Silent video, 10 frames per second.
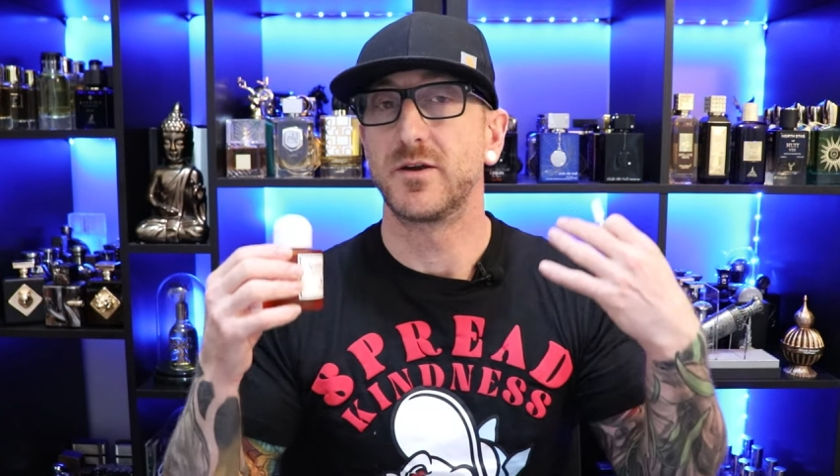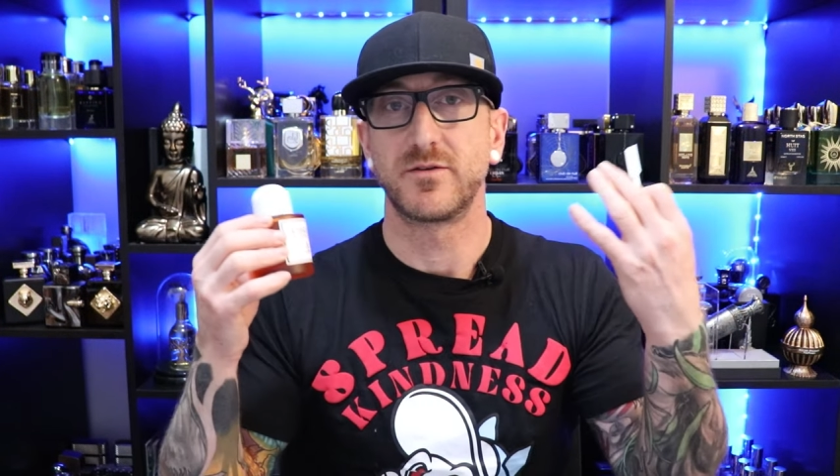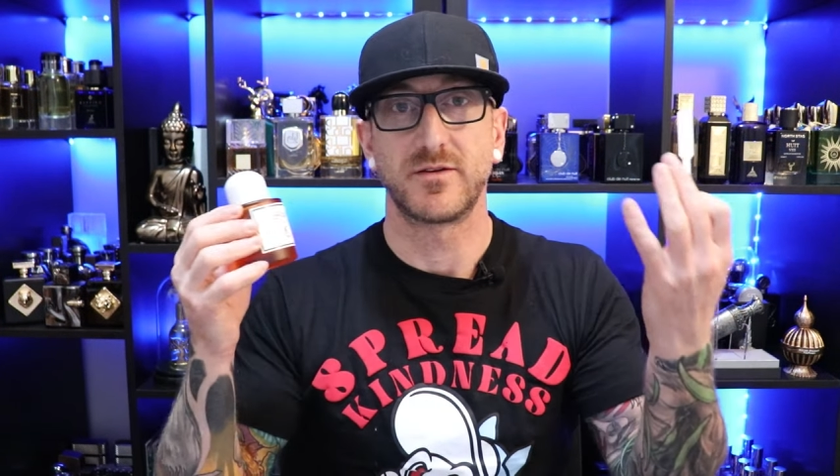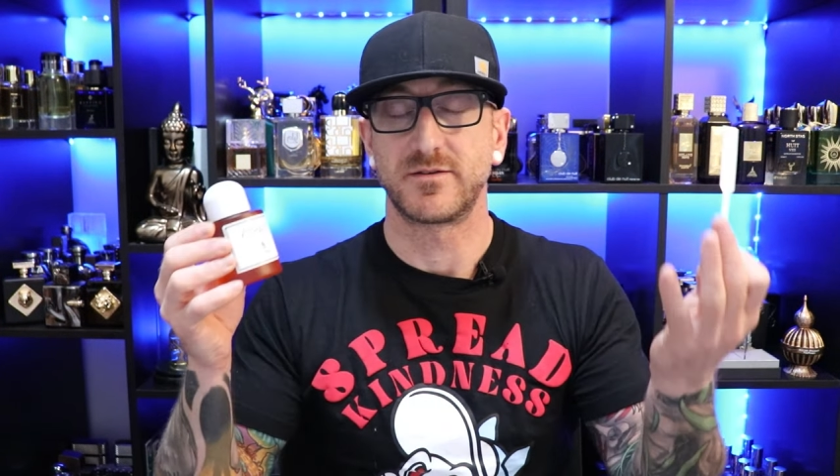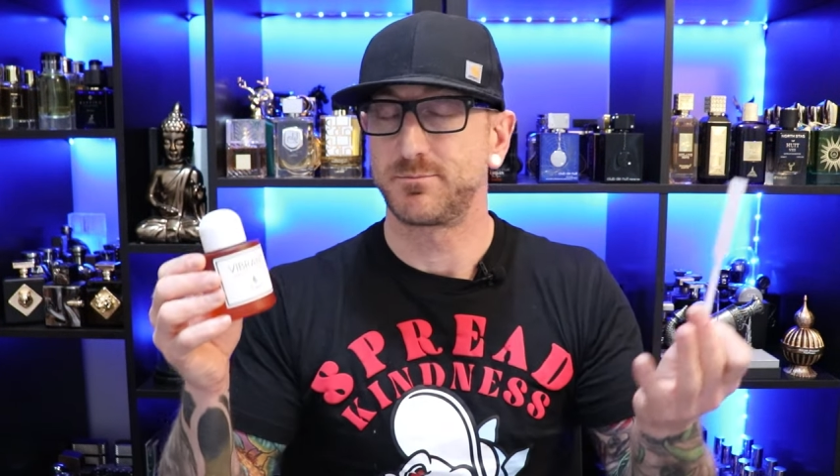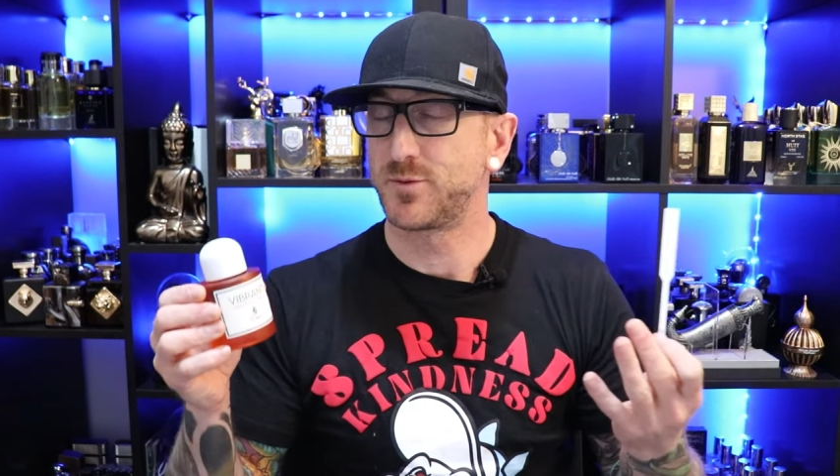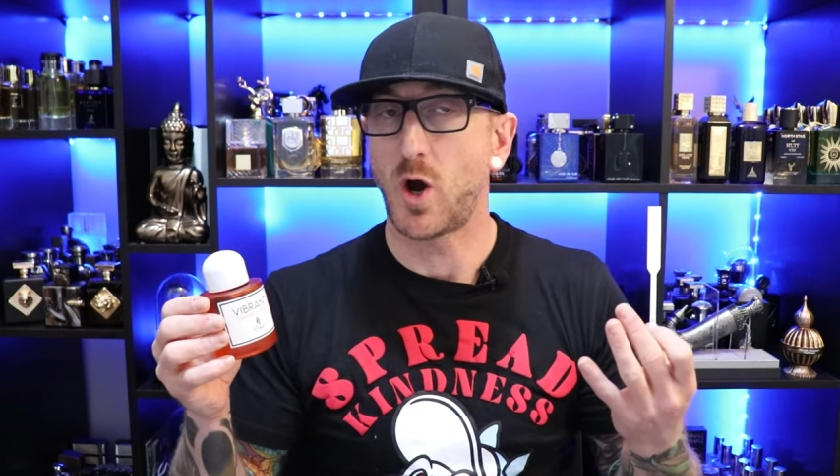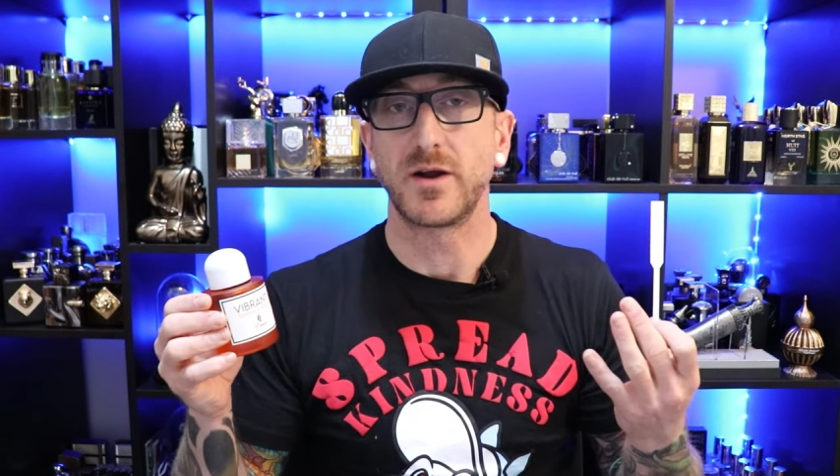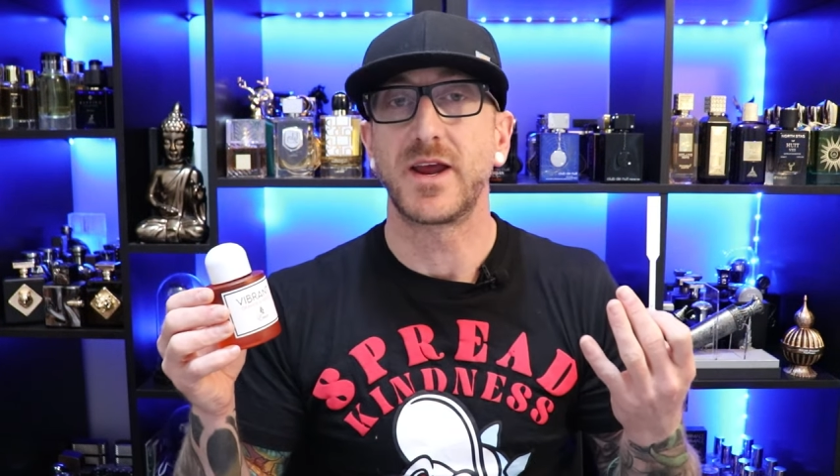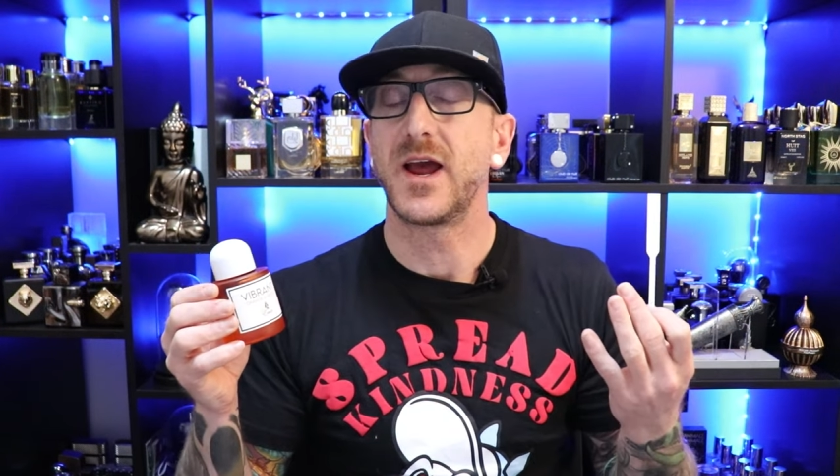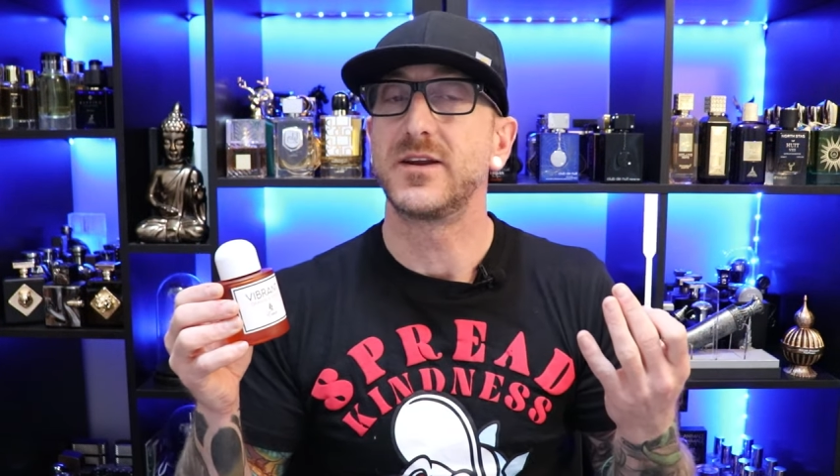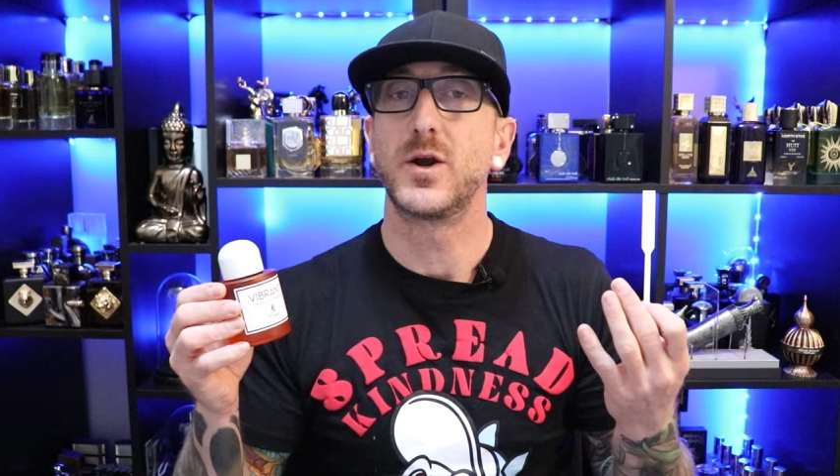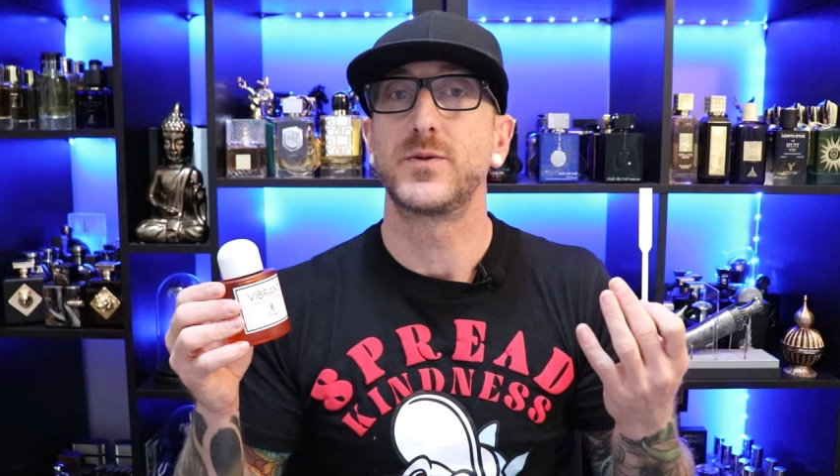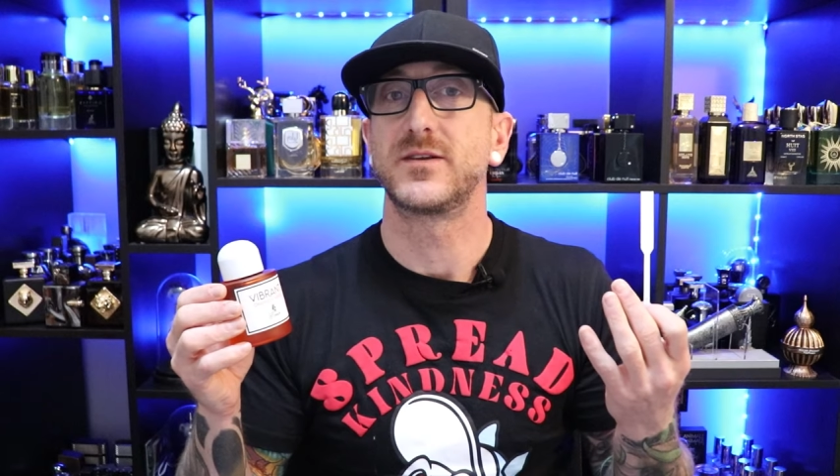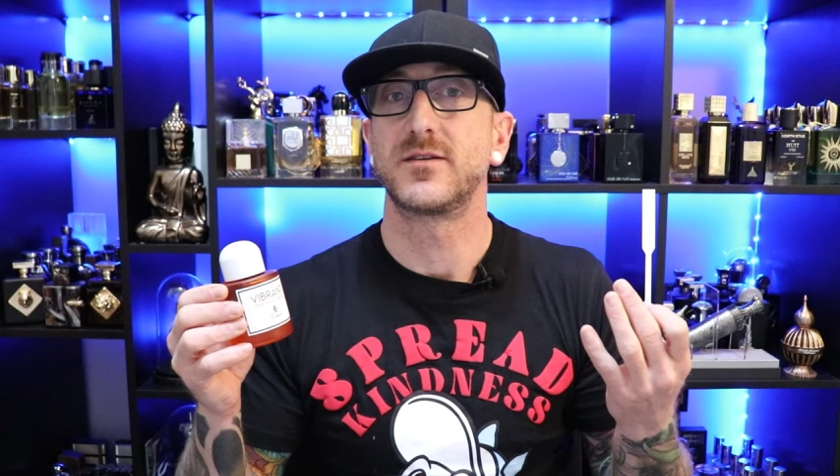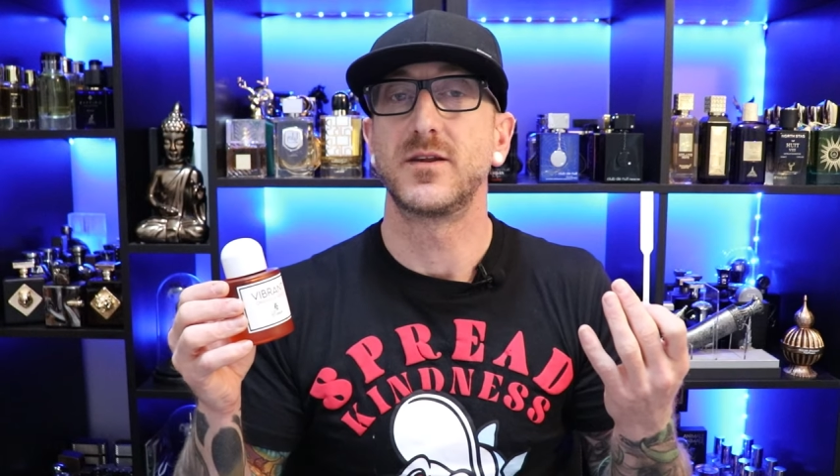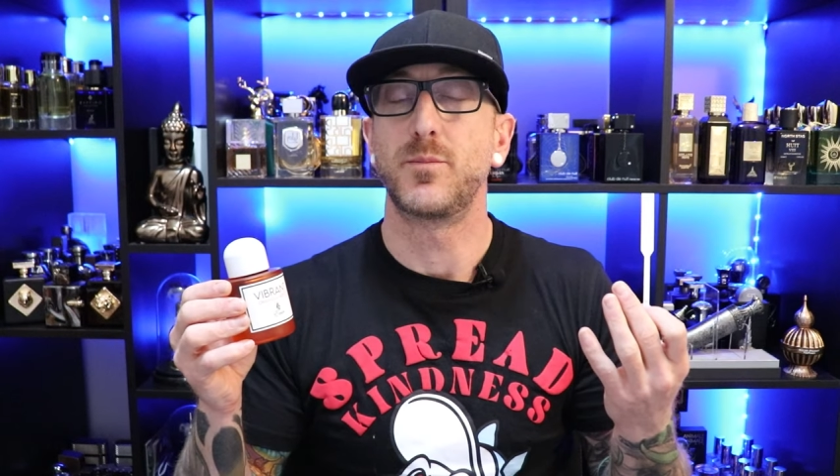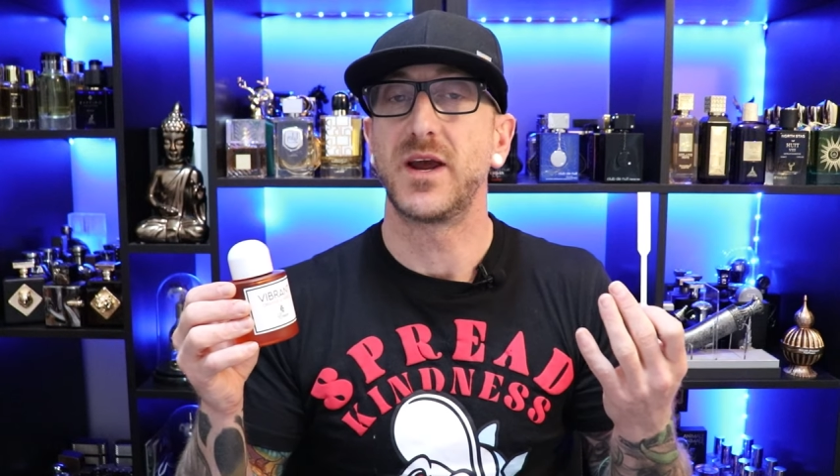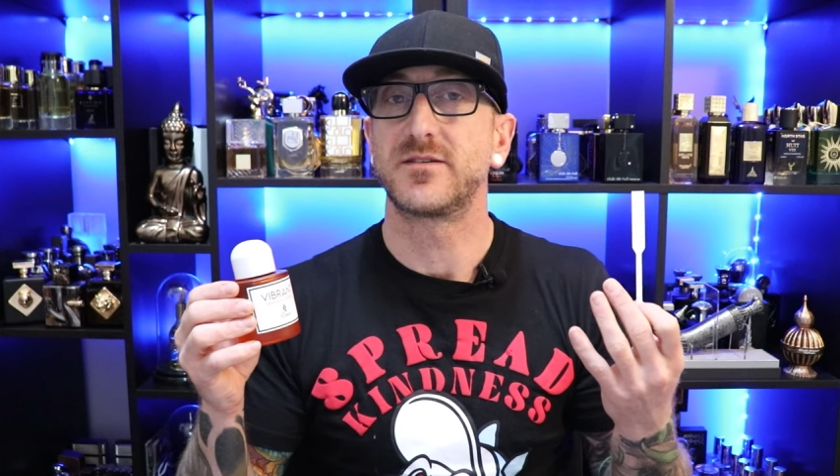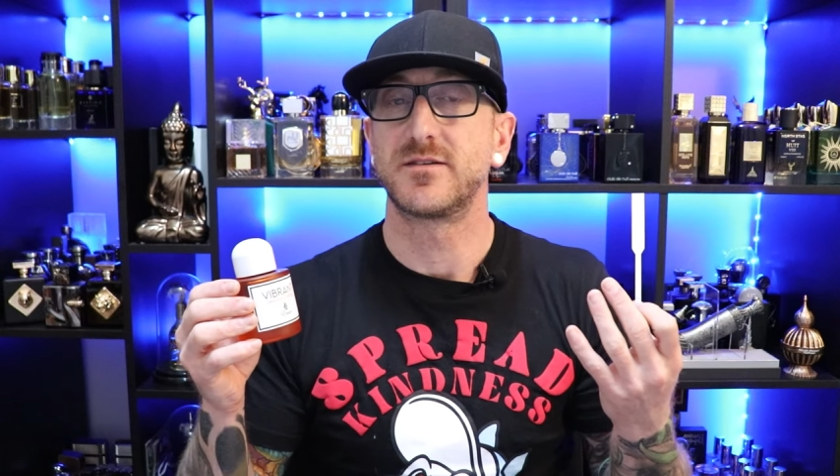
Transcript: there's this cotton candy note that's in the base